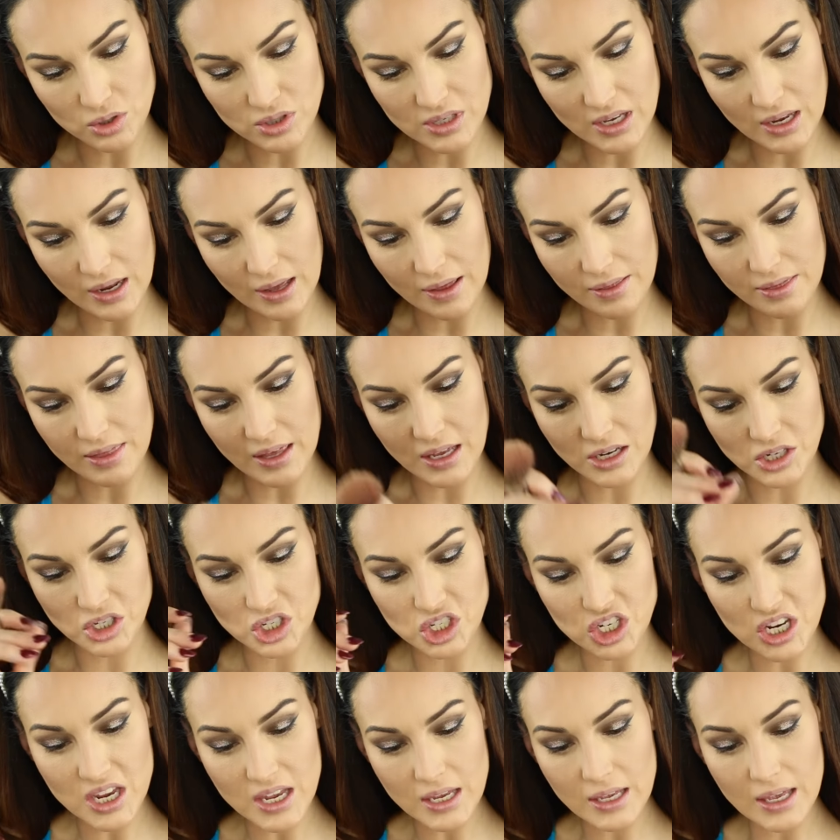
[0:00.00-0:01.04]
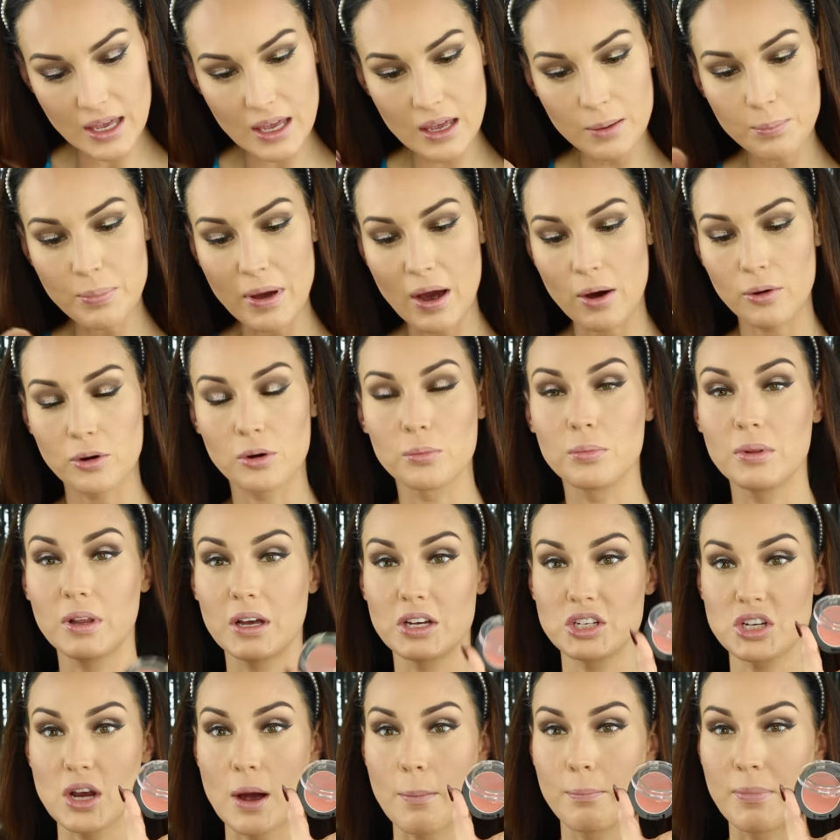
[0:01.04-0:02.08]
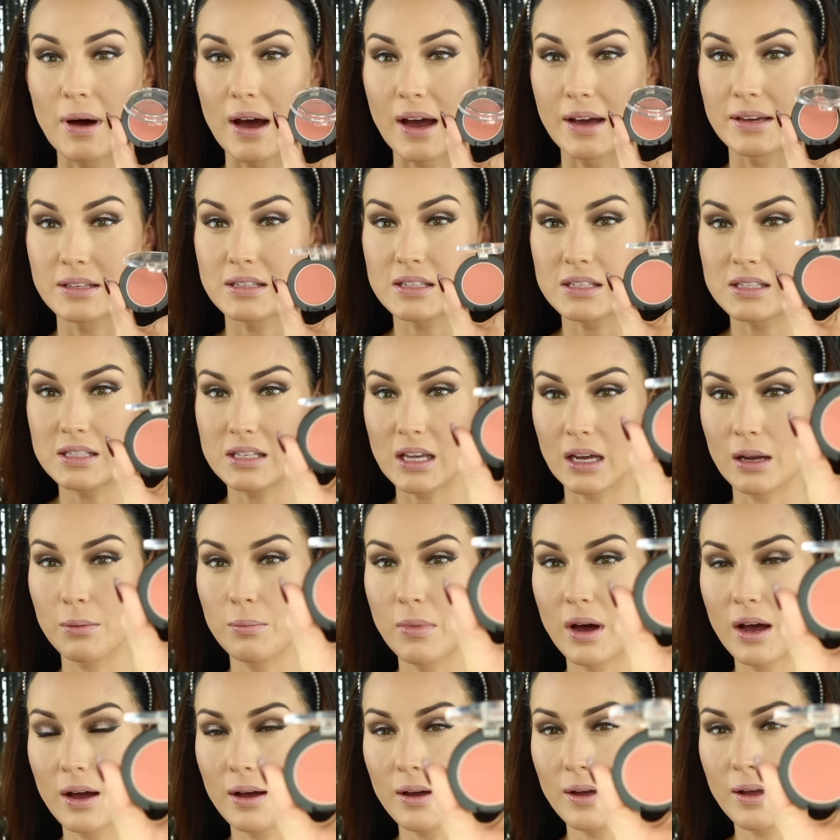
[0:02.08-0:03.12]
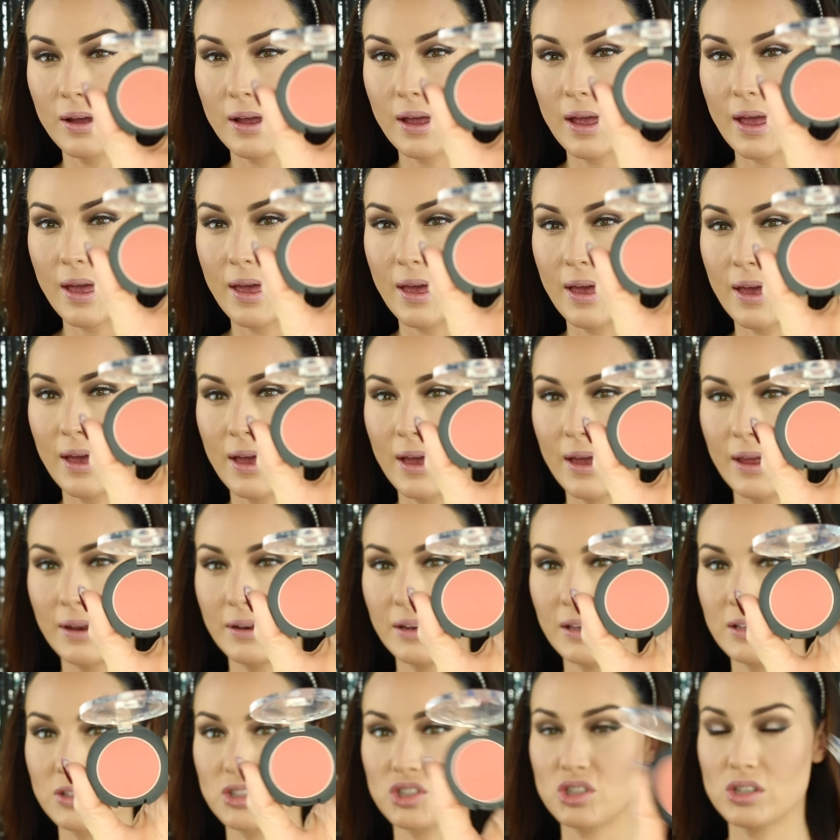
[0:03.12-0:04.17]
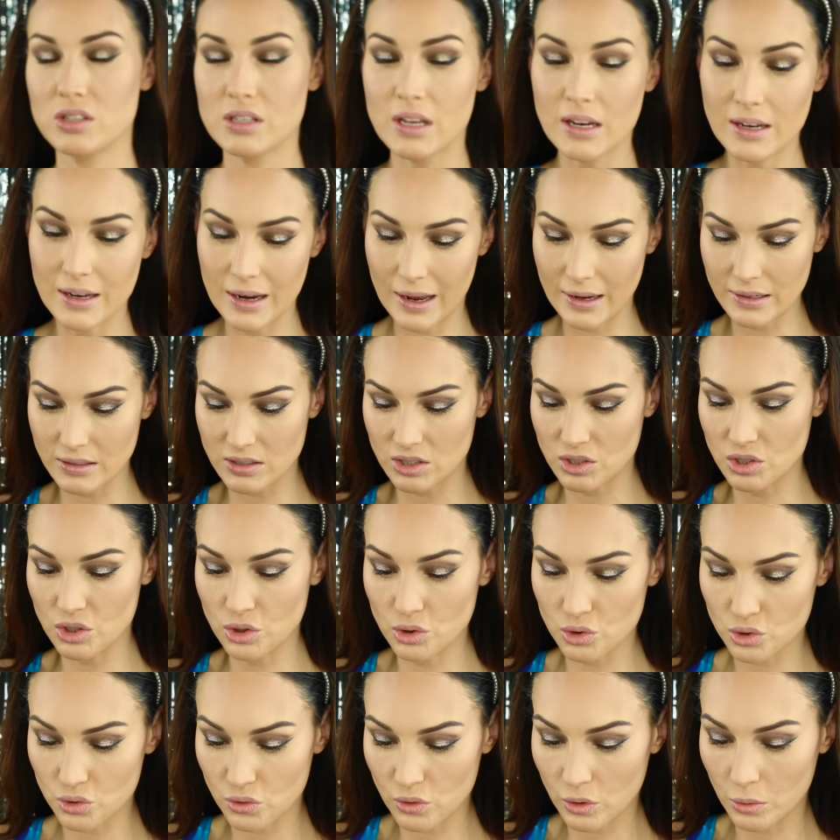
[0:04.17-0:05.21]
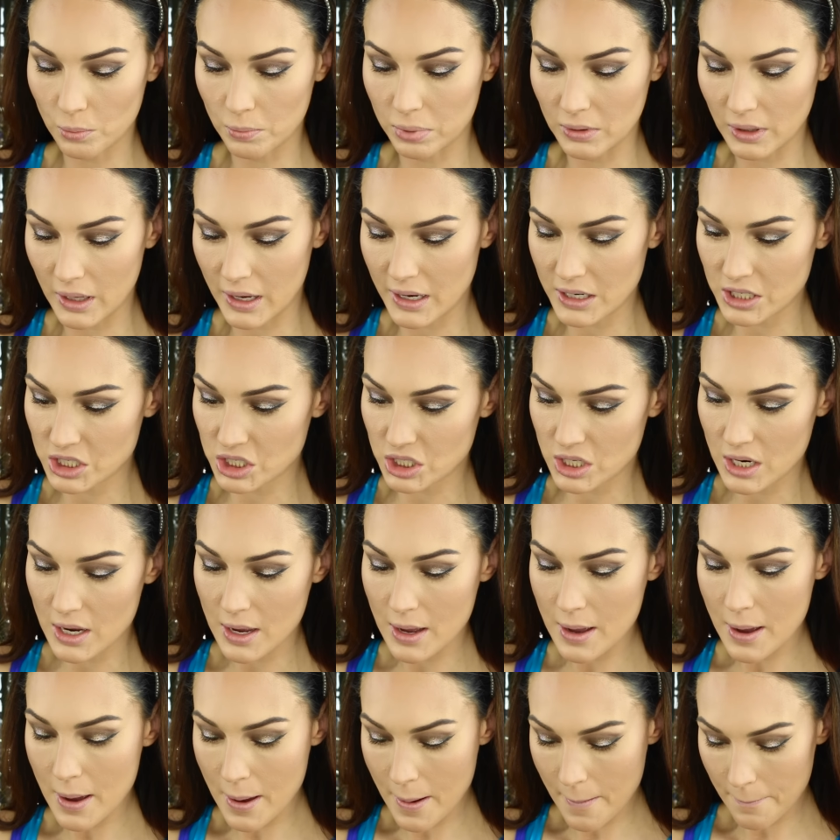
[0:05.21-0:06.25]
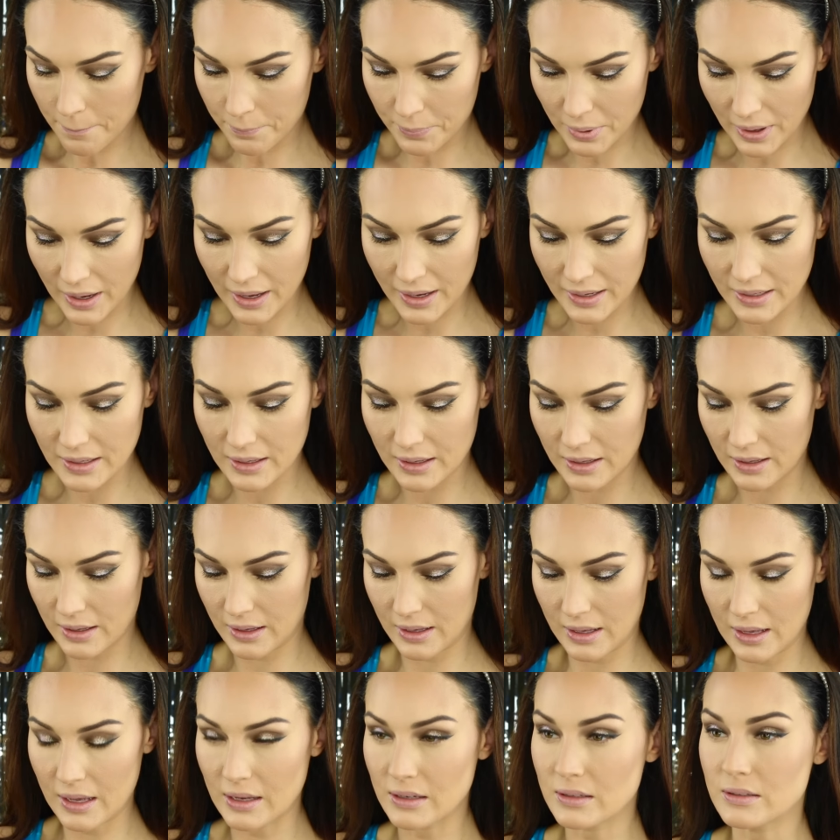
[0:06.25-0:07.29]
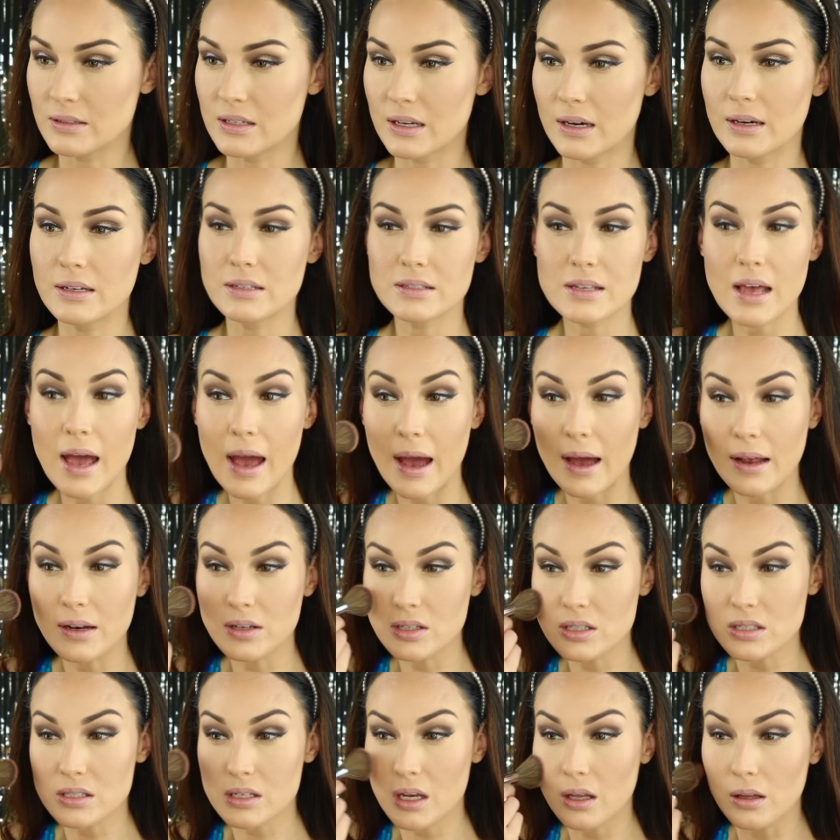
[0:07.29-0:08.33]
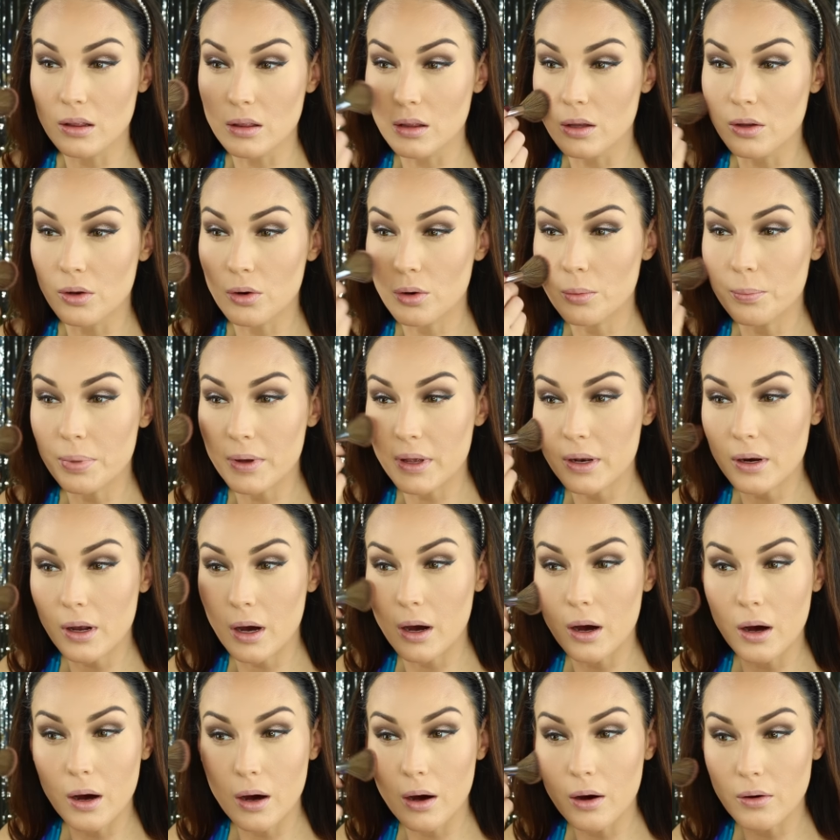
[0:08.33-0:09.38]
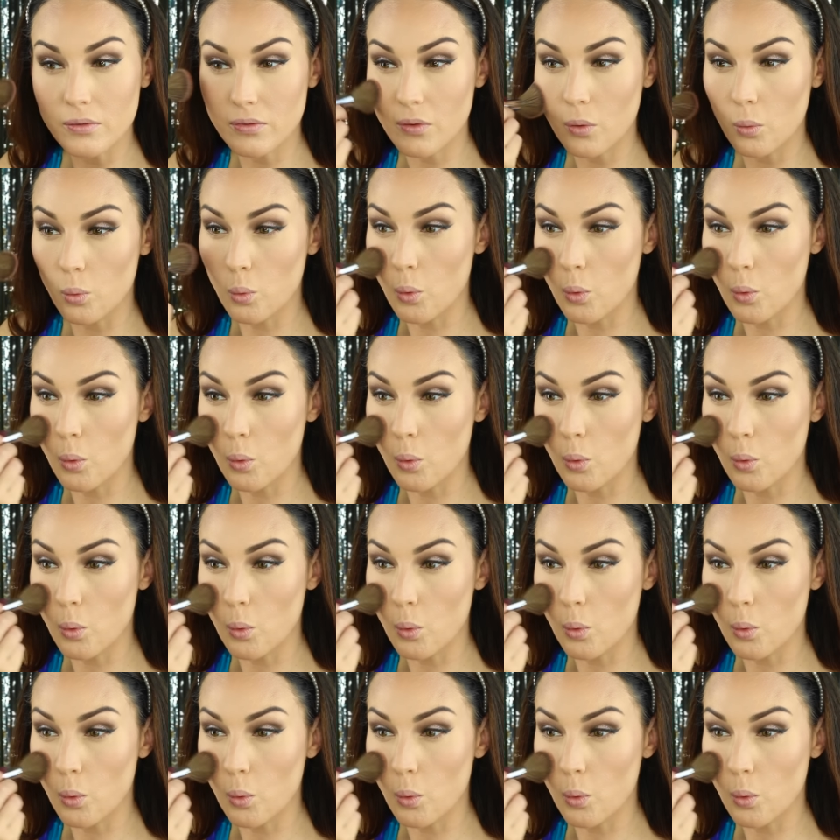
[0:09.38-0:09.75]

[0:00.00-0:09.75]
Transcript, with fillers: using the Cheeky Powder Blush by Sigma, and it's just a nice neutral blush, but it does add just a little bit of